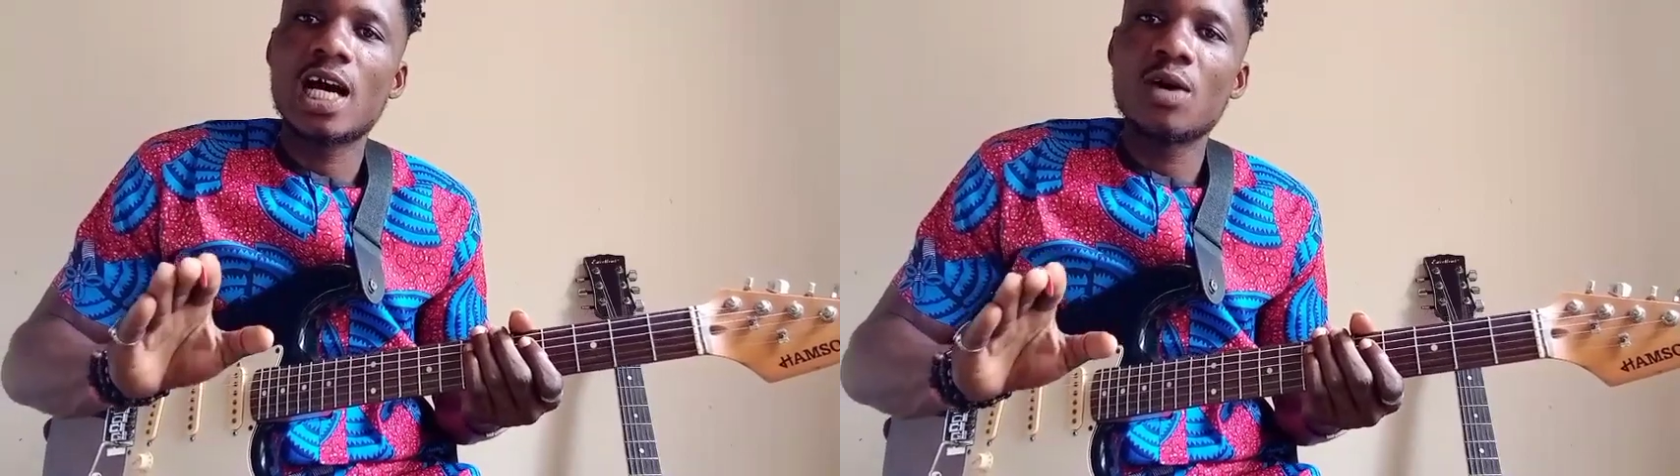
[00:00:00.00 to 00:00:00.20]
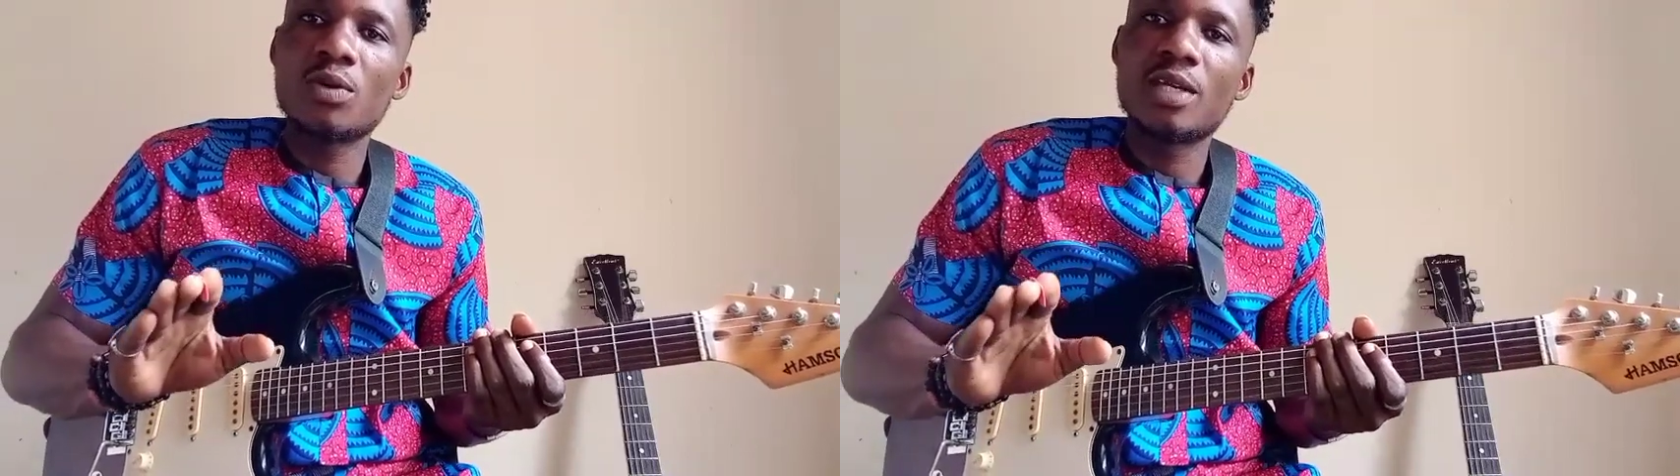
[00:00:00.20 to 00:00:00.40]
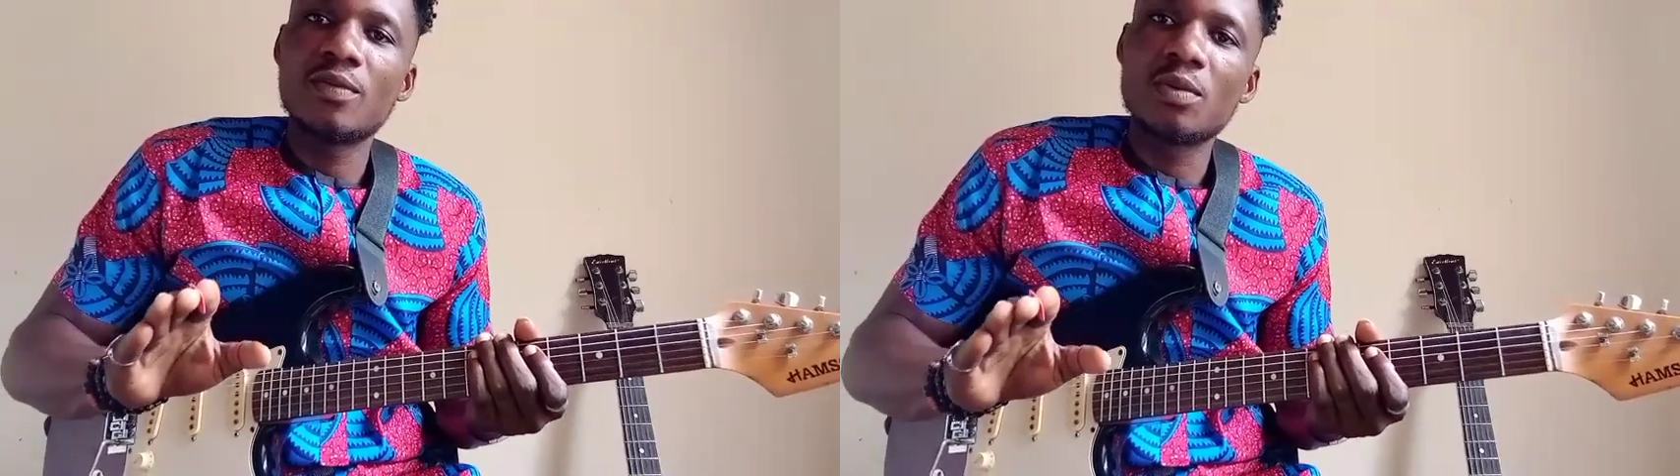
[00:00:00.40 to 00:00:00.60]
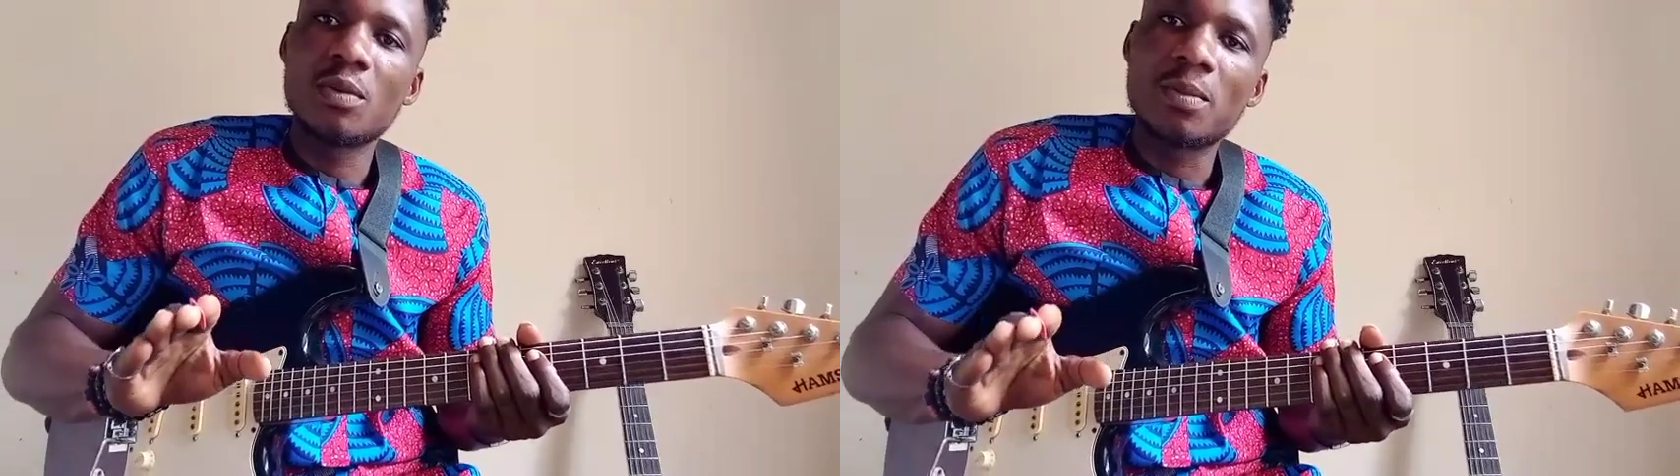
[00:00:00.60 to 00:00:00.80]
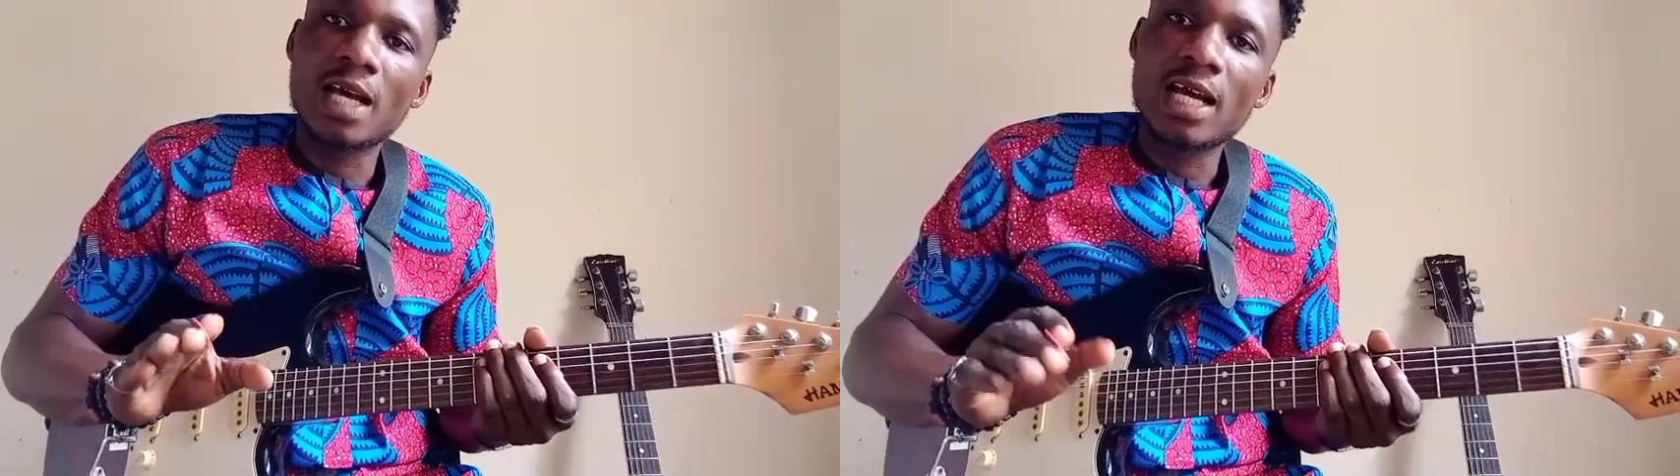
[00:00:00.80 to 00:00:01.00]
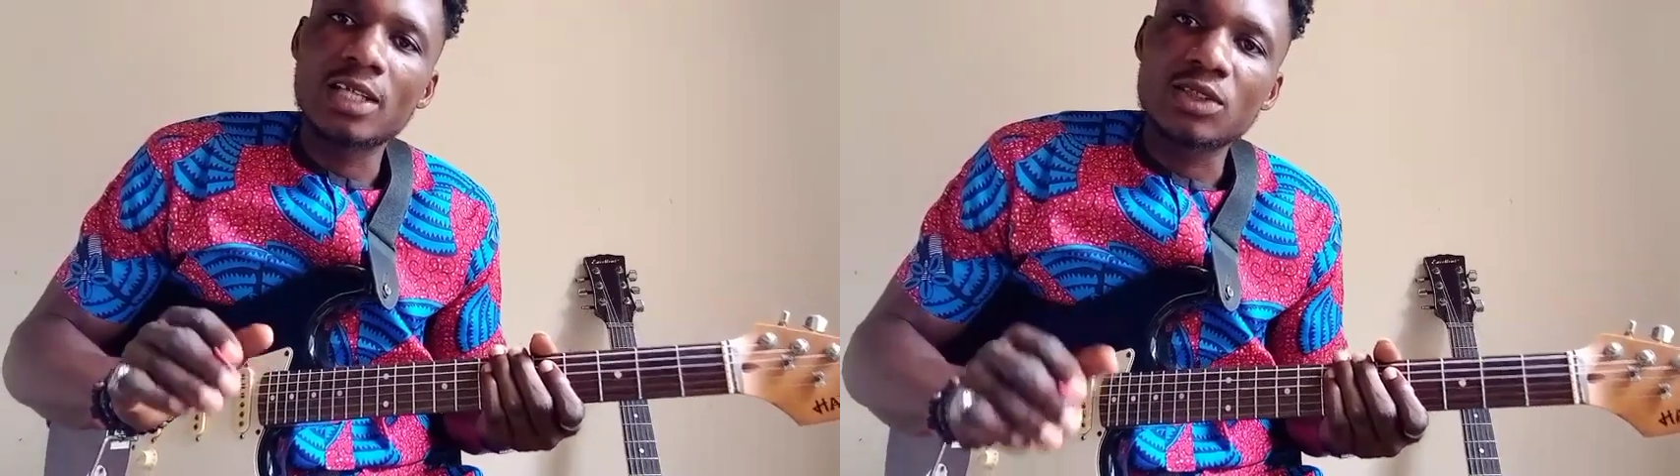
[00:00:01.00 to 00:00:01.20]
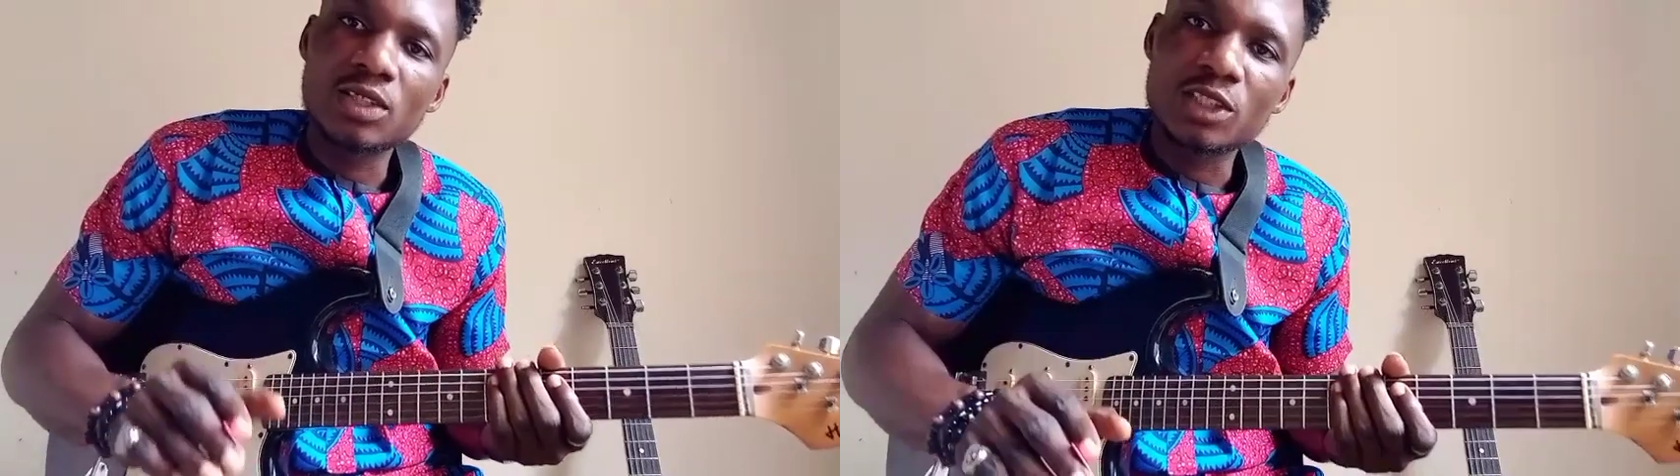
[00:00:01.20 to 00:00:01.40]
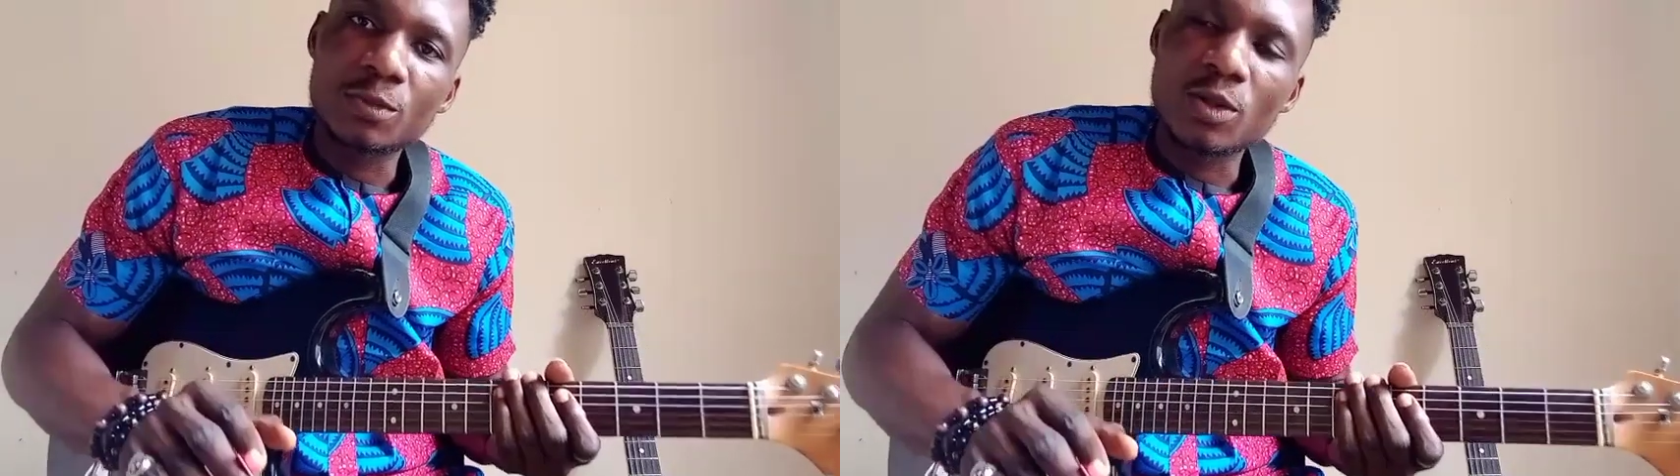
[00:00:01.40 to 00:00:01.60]
I will give you the reply as
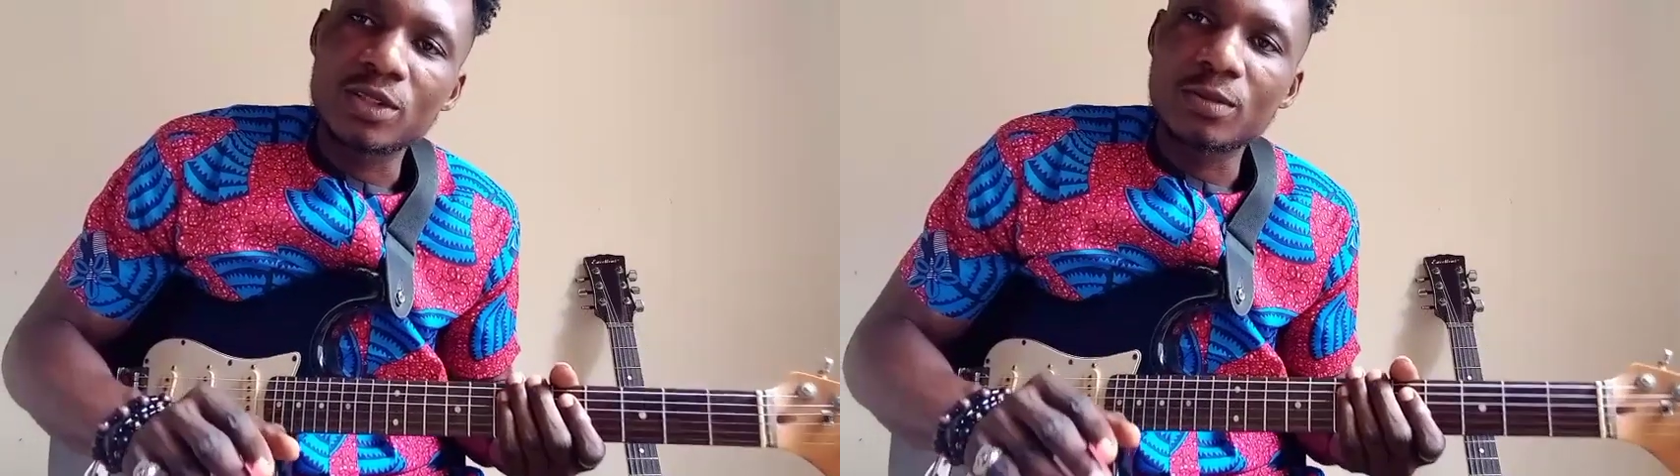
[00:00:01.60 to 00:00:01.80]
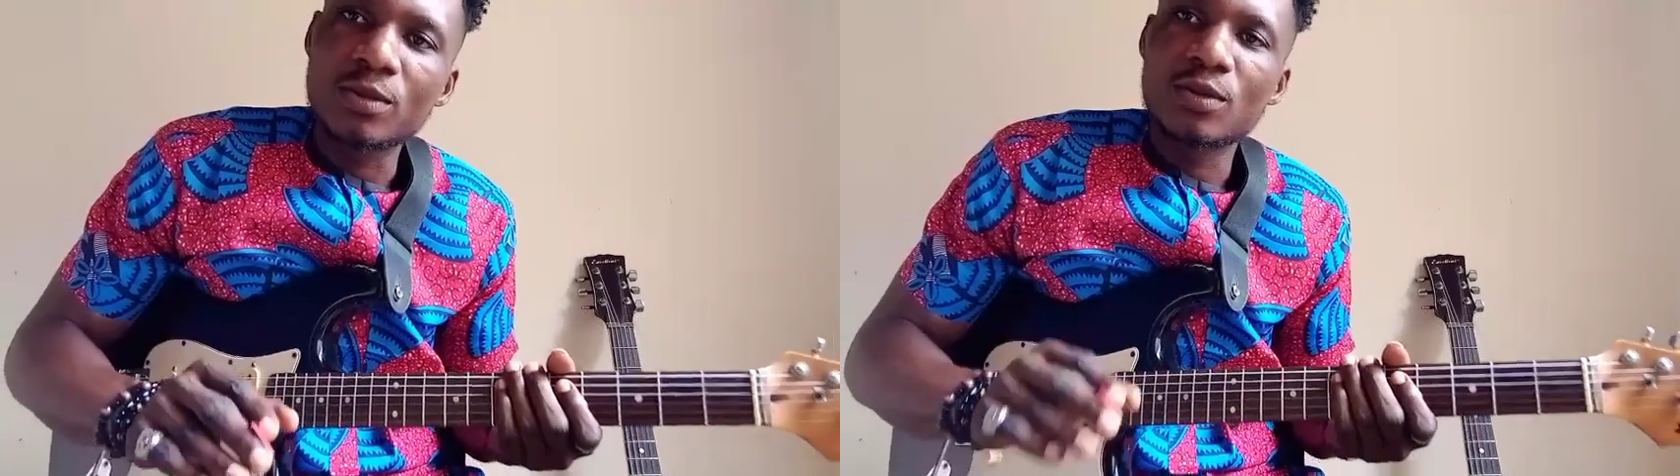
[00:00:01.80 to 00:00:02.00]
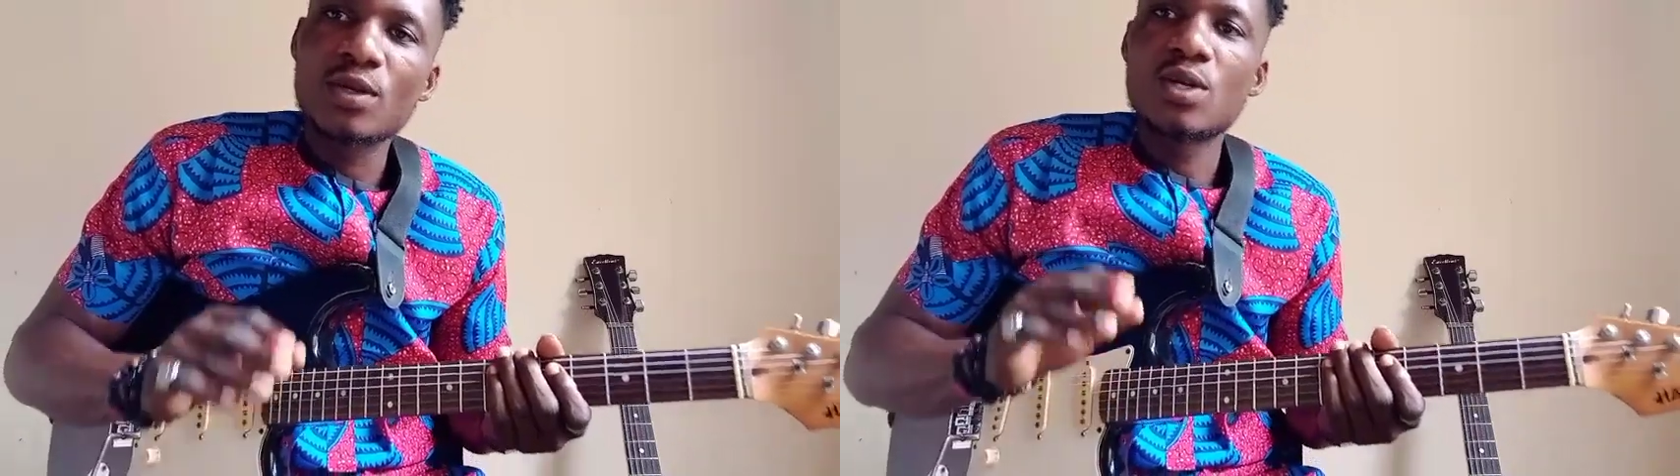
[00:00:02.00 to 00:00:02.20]
soon as possible.